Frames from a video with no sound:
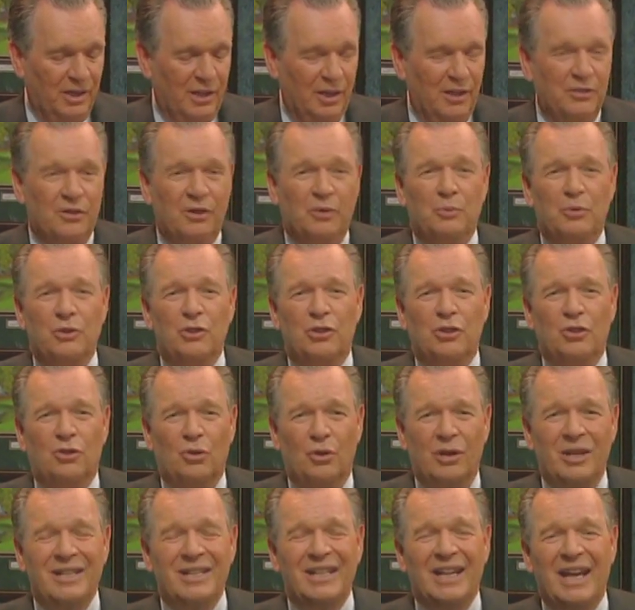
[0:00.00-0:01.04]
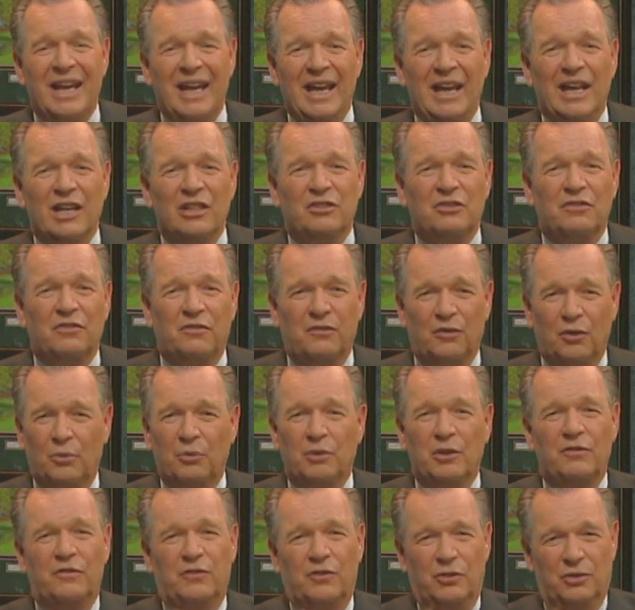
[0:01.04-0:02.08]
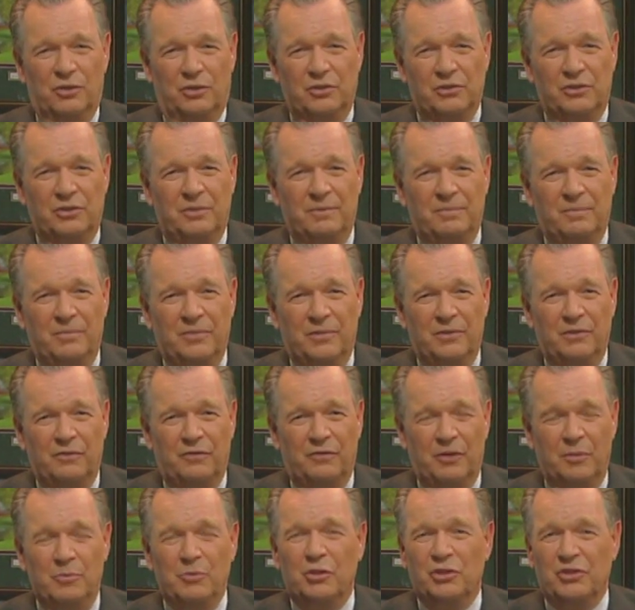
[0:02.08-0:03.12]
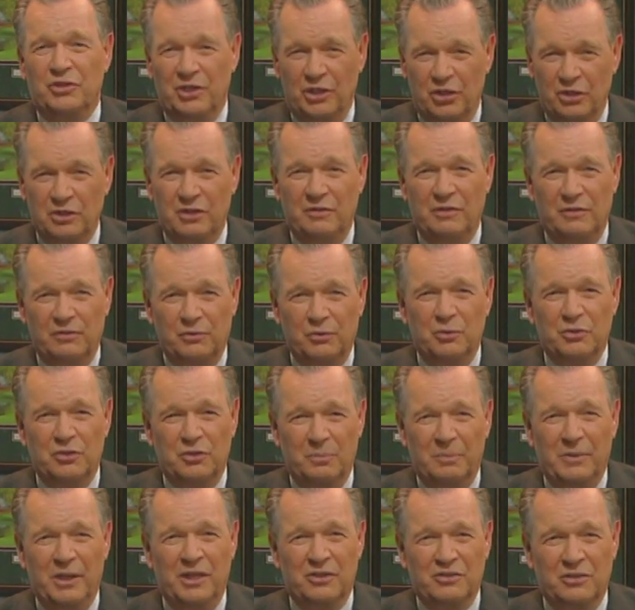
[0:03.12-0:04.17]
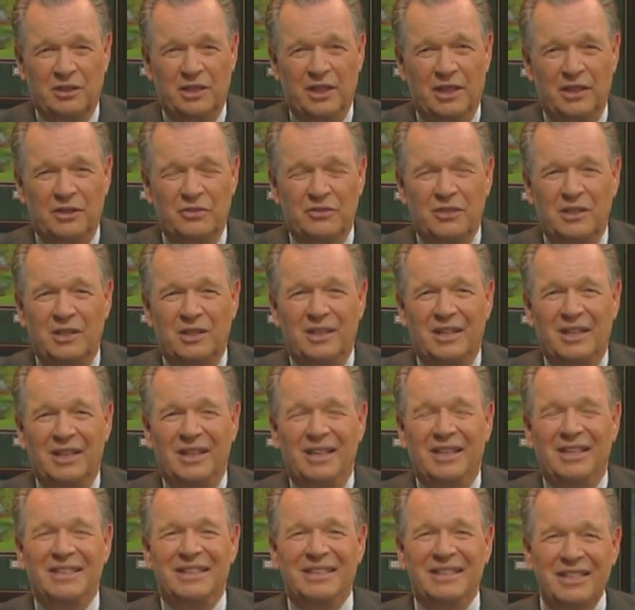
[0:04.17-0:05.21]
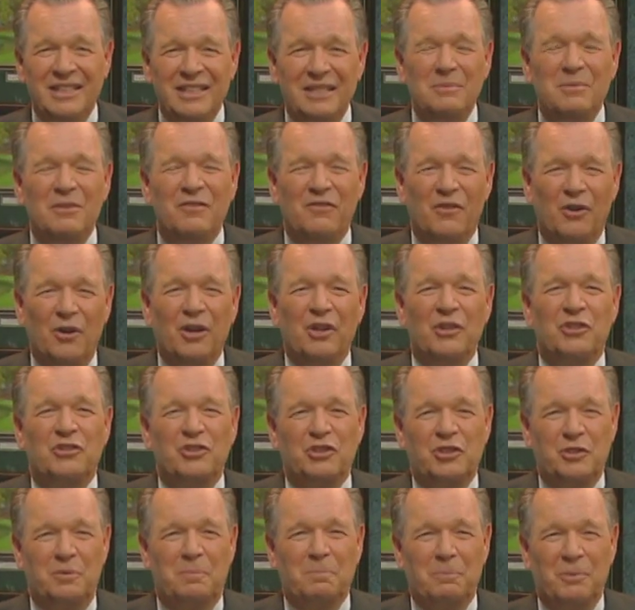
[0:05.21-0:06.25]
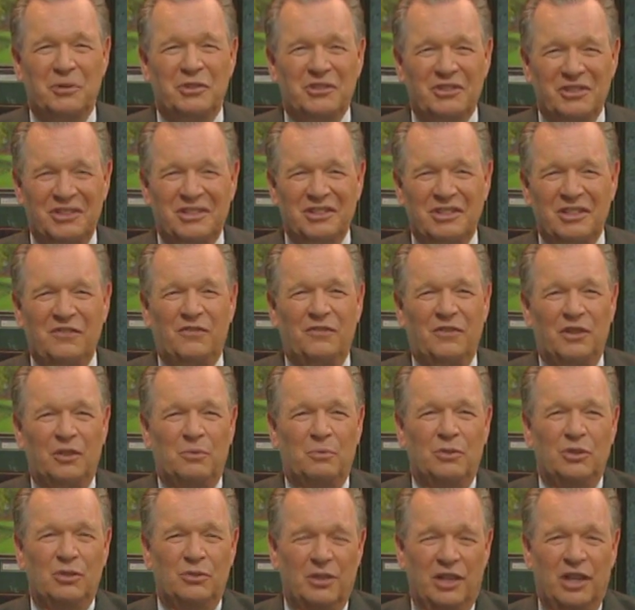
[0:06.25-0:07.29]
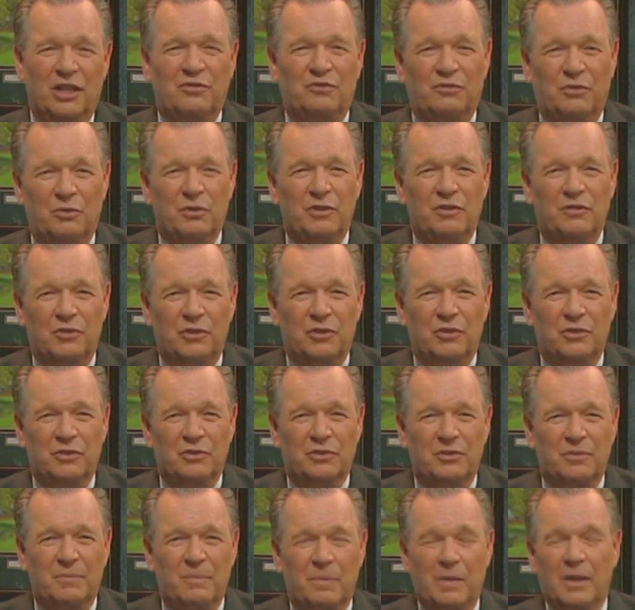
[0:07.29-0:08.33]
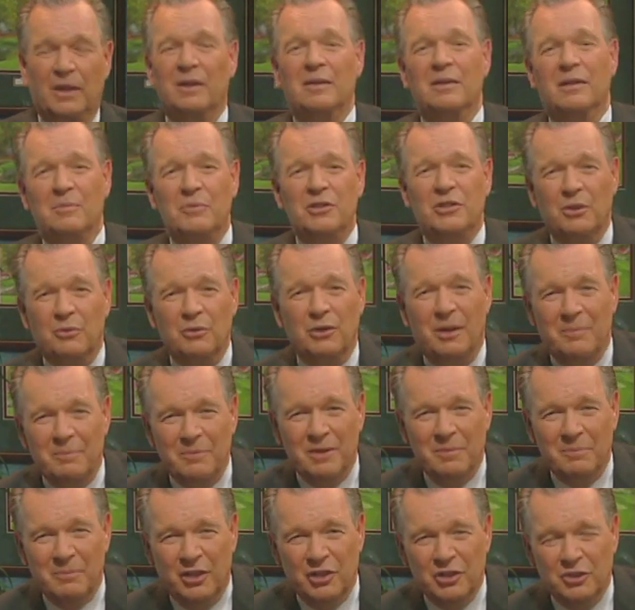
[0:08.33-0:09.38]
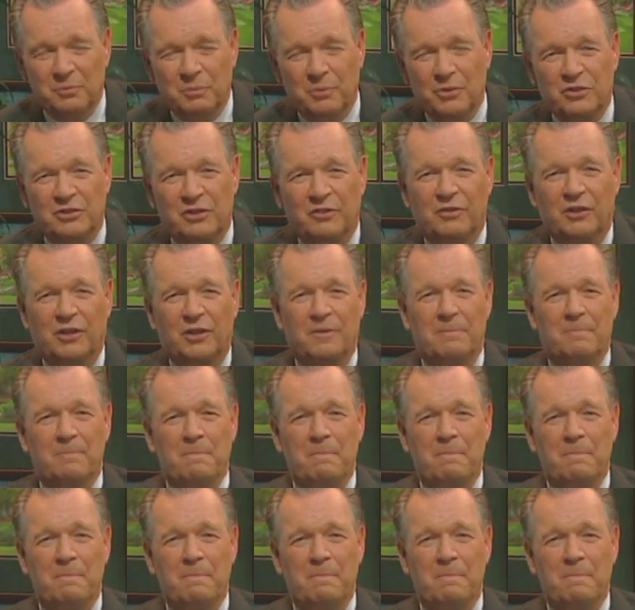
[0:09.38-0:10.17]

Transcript: that when you're going to ask for referrals from your centers of influence and past clients, you need to be very specific when you ask for referrals. Now, let, let me tell you what I mean by specific.